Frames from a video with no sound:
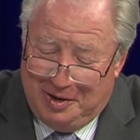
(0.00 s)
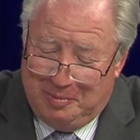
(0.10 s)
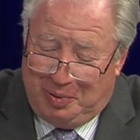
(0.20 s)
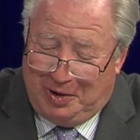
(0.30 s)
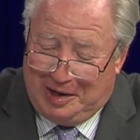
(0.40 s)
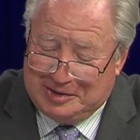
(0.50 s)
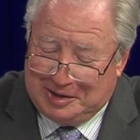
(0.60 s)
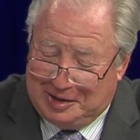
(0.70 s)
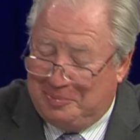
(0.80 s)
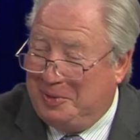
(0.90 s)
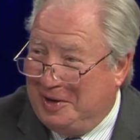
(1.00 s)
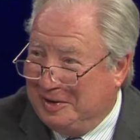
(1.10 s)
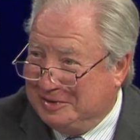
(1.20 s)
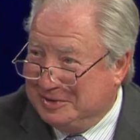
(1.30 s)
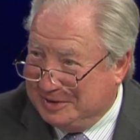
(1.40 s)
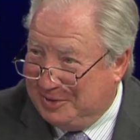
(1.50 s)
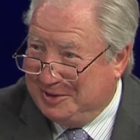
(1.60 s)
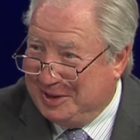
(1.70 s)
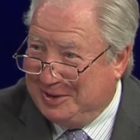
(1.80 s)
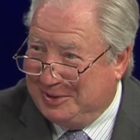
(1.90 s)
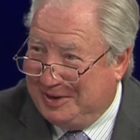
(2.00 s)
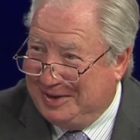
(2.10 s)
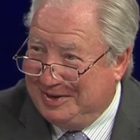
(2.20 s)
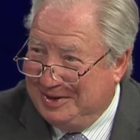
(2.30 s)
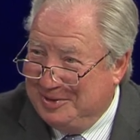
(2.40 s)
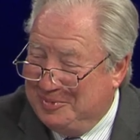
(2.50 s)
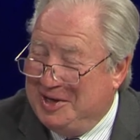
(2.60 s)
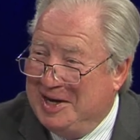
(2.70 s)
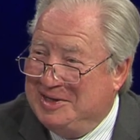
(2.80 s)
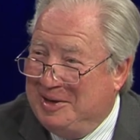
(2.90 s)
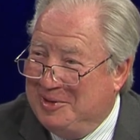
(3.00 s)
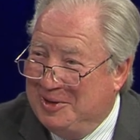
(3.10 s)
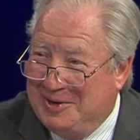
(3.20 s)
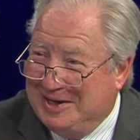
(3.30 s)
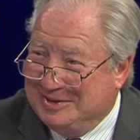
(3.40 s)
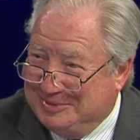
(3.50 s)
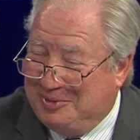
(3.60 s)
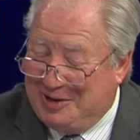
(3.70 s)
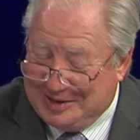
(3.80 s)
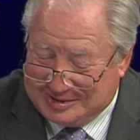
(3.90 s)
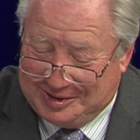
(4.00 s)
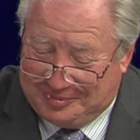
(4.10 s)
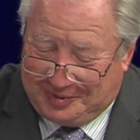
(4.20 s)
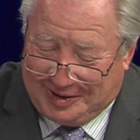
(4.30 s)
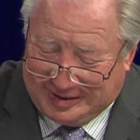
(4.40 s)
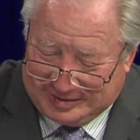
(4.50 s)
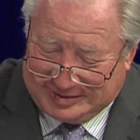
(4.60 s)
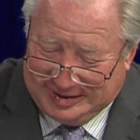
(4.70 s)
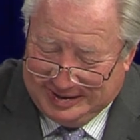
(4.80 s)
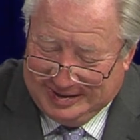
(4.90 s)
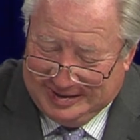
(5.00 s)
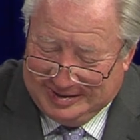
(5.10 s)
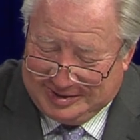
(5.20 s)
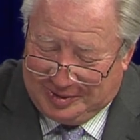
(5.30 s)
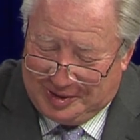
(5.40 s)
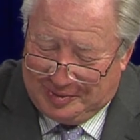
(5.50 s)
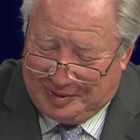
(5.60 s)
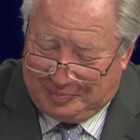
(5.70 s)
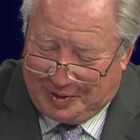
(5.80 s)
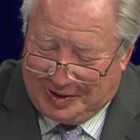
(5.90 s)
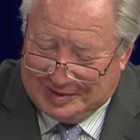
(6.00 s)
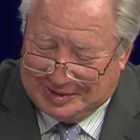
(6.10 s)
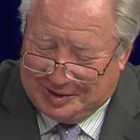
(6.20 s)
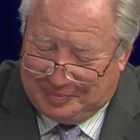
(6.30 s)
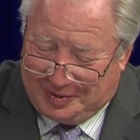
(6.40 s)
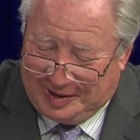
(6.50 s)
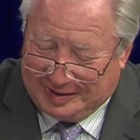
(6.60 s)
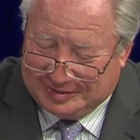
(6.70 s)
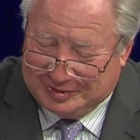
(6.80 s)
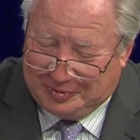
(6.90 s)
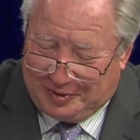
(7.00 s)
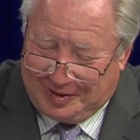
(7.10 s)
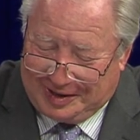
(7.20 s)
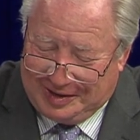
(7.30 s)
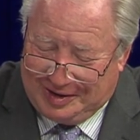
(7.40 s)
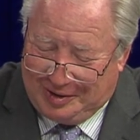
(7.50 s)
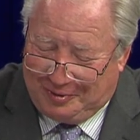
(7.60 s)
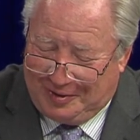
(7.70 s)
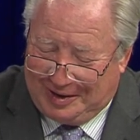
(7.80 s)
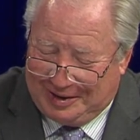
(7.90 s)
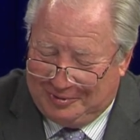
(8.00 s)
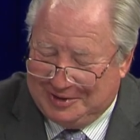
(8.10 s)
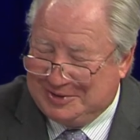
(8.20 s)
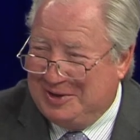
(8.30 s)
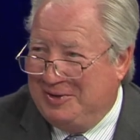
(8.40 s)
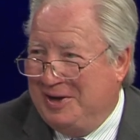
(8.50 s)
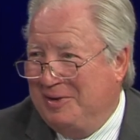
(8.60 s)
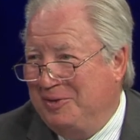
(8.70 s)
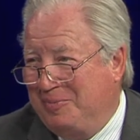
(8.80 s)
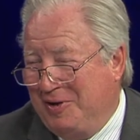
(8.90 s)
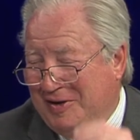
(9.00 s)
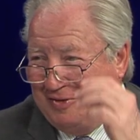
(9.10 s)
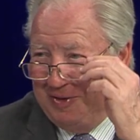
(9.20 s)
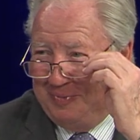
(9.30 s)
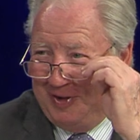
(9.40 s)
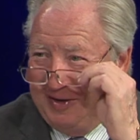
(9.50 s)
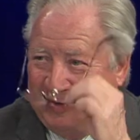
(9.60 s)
Paws in the Parks, is that what they call it? Yeah. PAWS, Parks. Paws in the Parks. Tell me about Paws in the Parks. Is it working, not working? I, What's going on with Paws in the Parks?